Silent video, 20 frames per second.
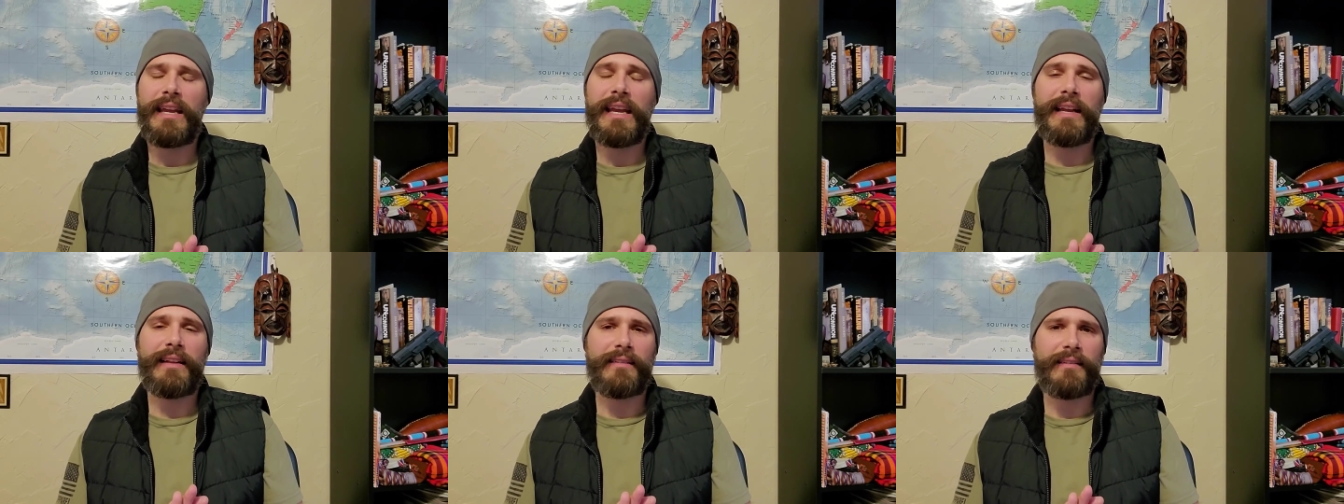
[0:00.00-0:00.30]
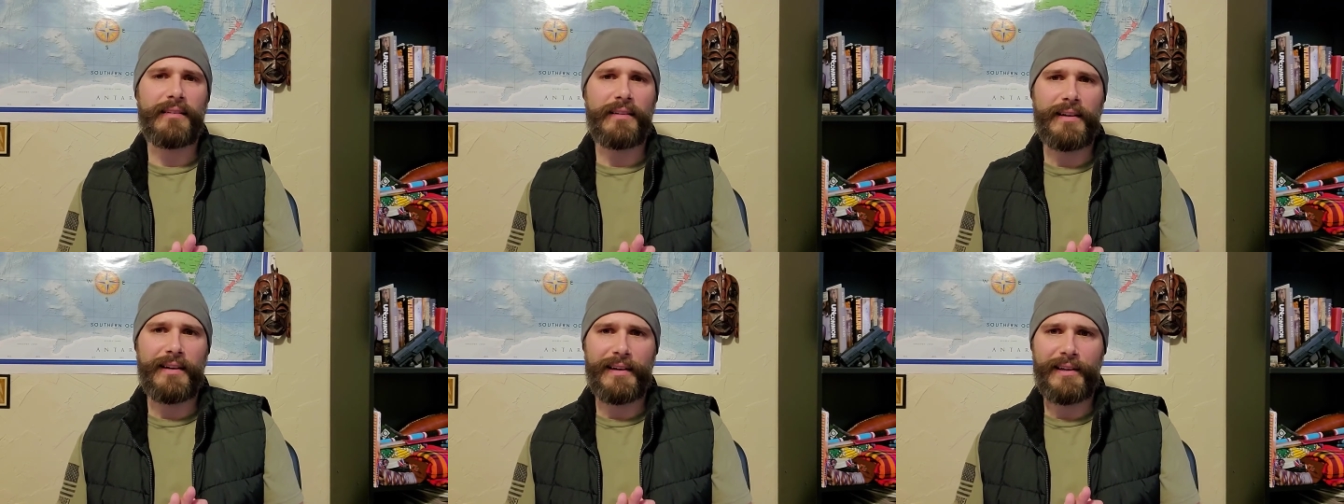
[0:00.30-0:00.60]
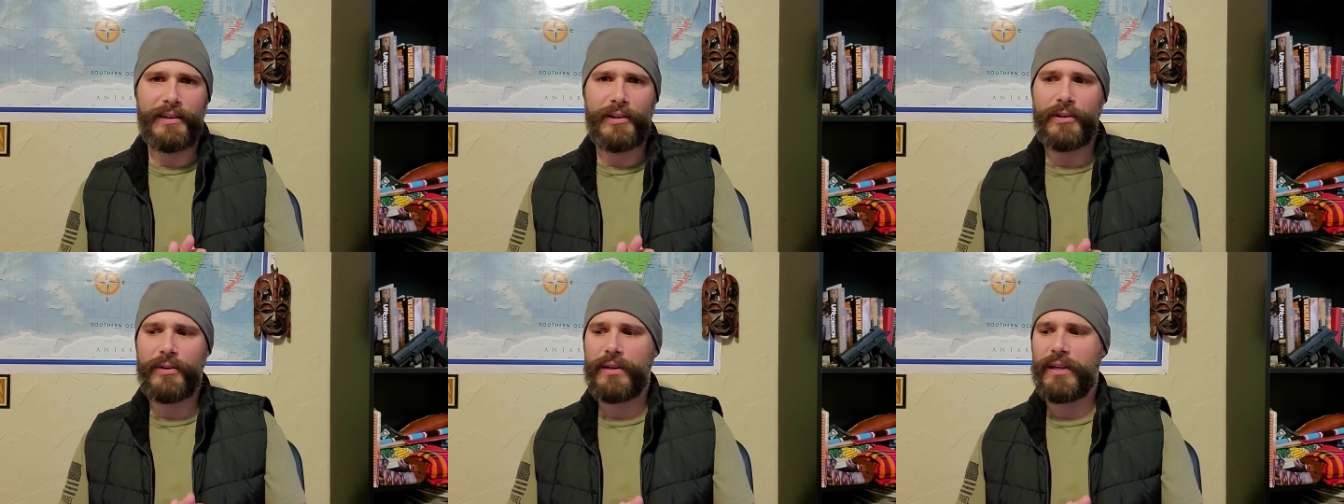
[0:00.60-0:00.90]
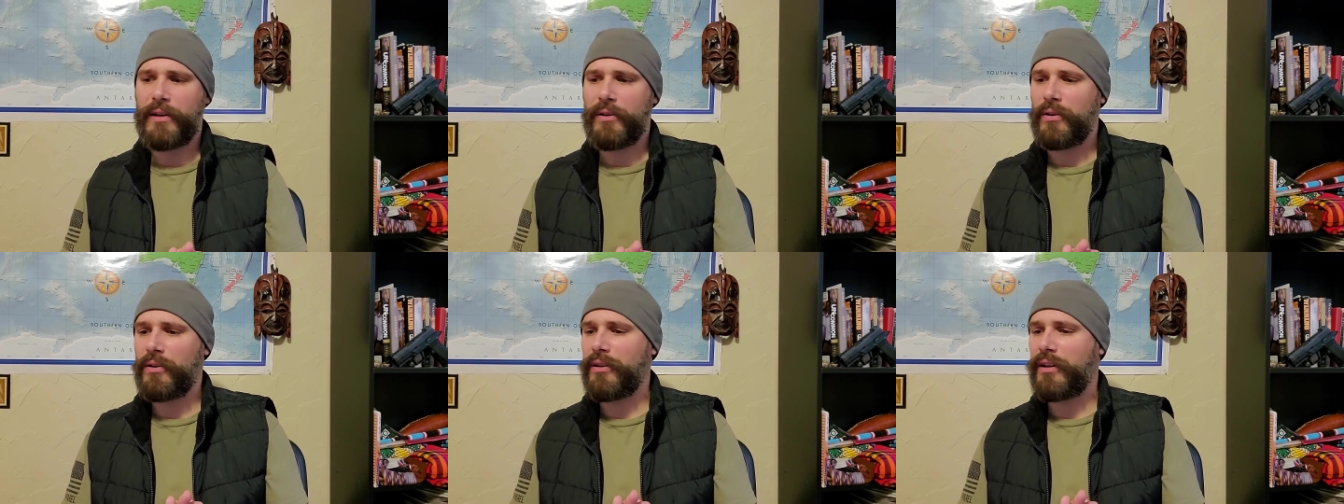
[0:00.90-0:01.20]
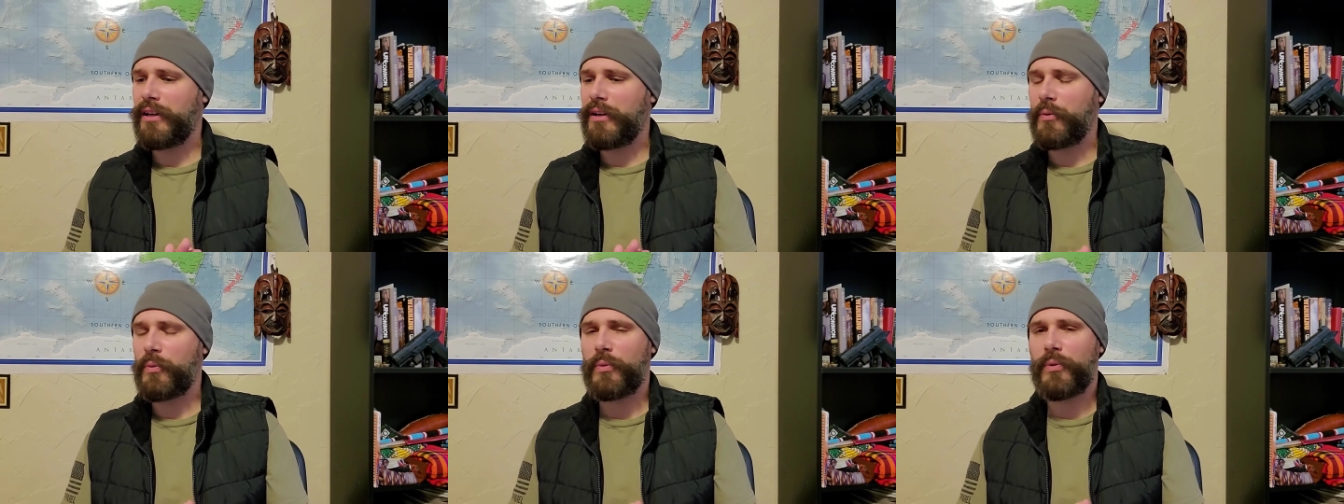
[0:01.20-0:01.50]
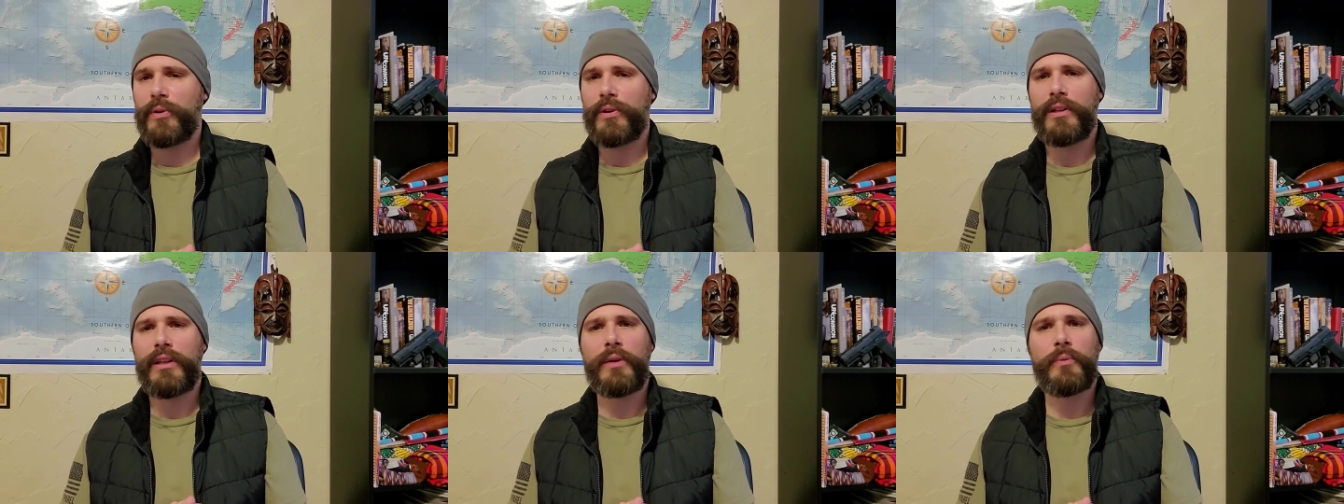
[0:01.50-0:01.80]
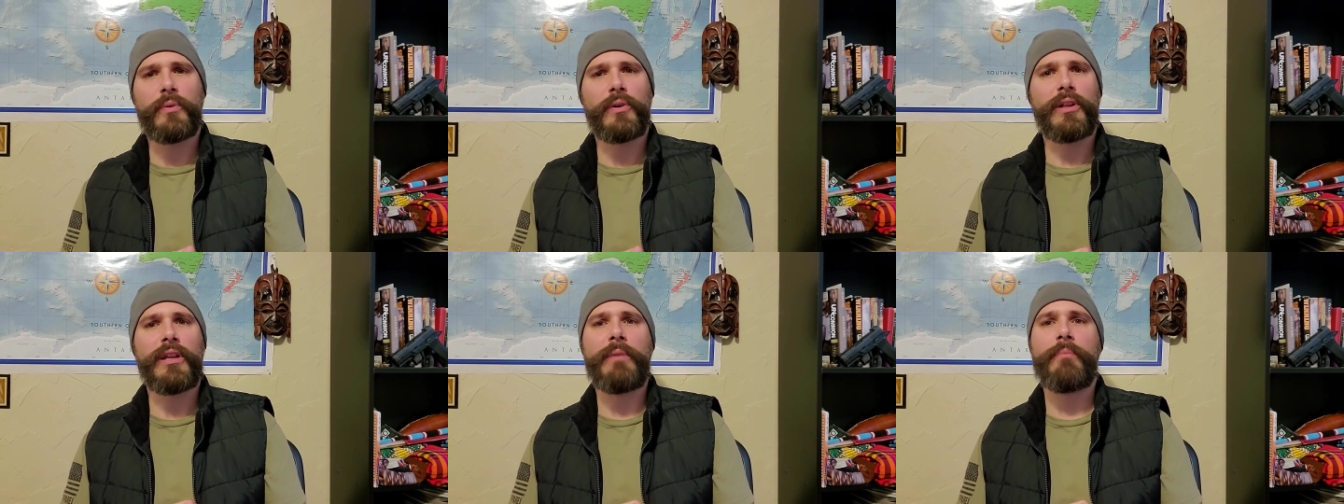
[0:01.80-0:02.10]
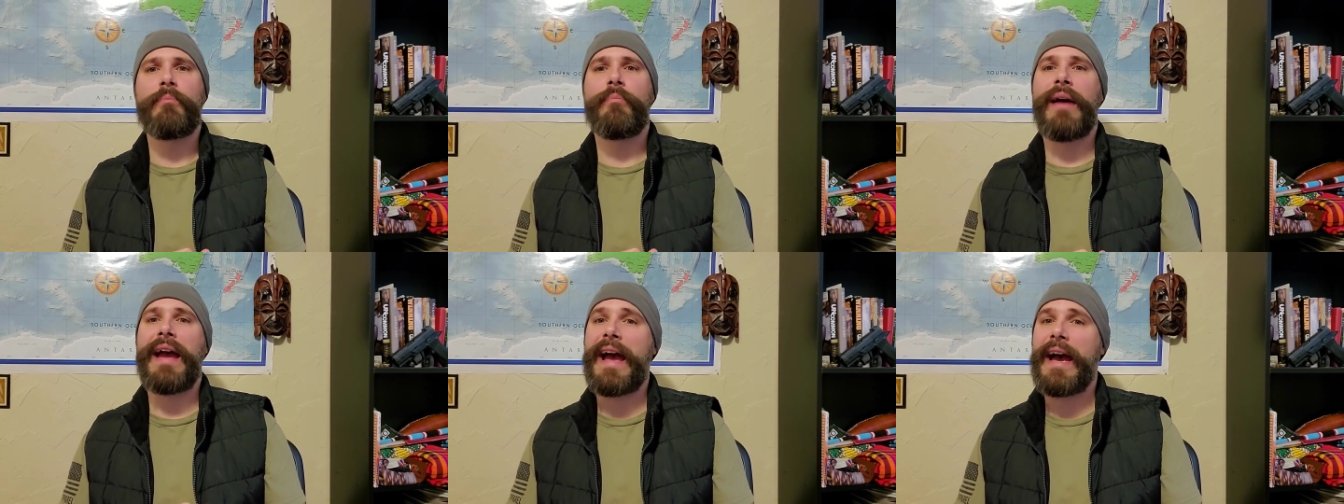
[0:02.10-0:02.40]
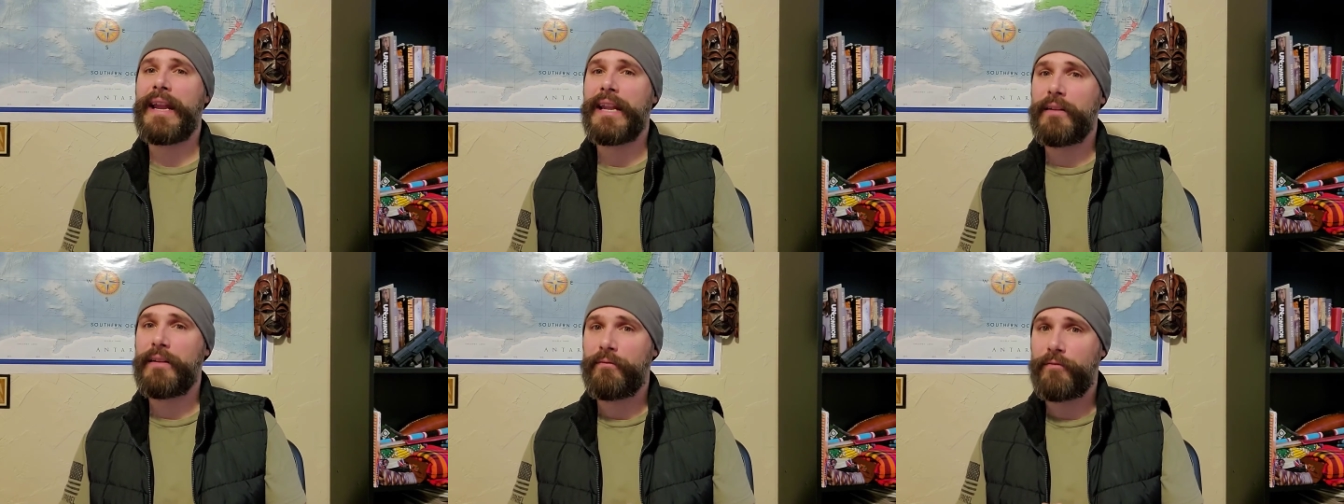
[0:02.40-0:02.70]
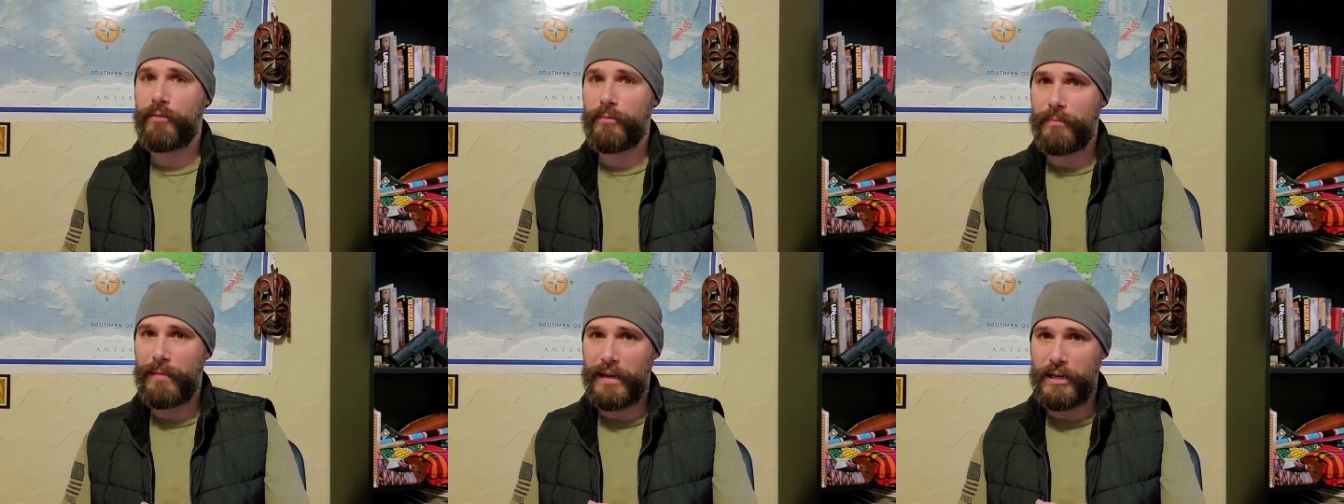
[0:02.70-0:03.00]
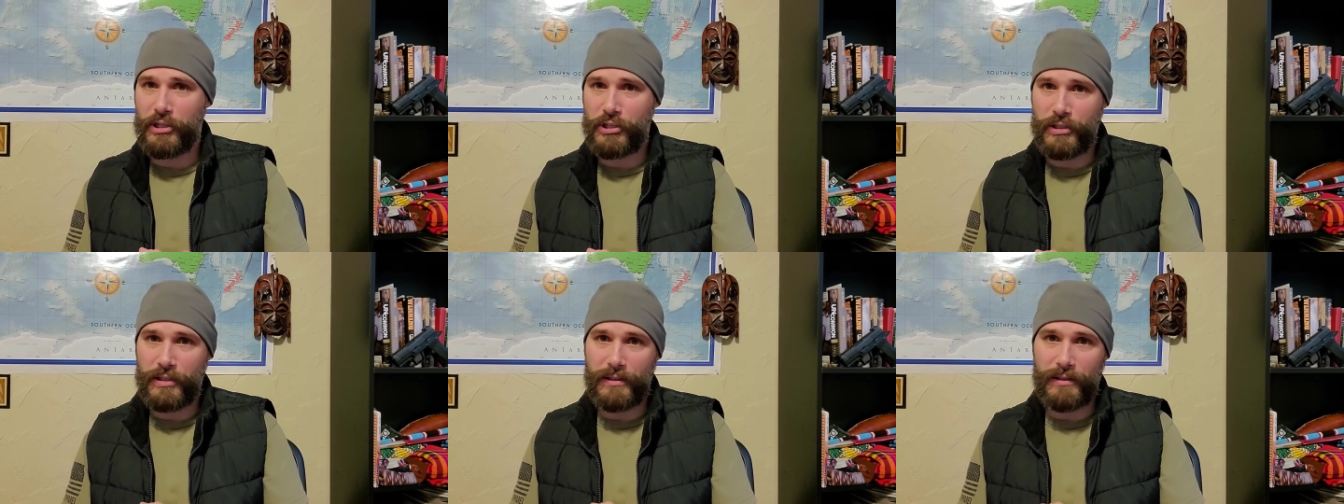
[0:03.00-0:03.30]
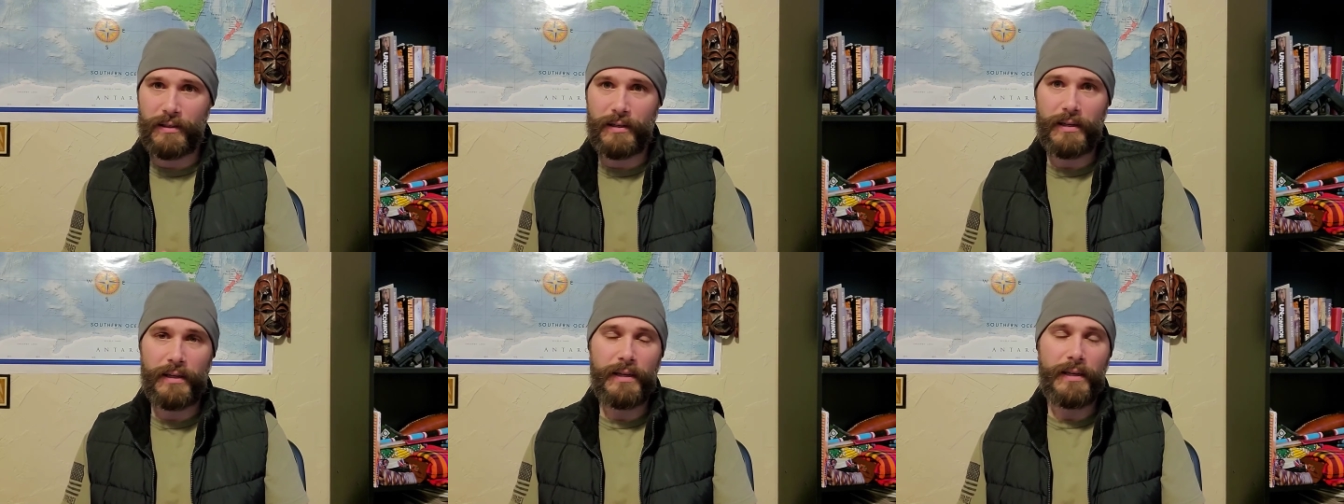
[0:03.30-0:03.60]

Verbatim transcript: It's not. You're going to hear a lot of really, really bad information.